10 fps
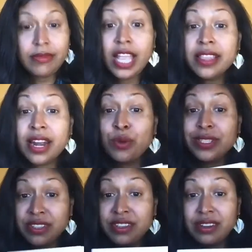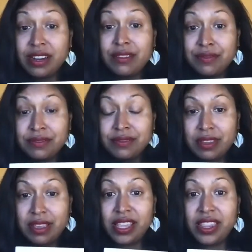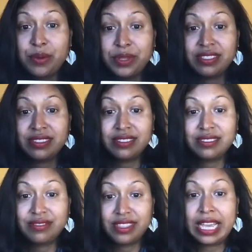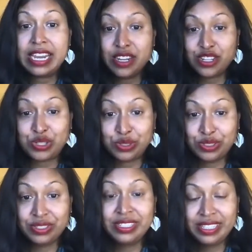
that it wasn't good enough. And that was the initial,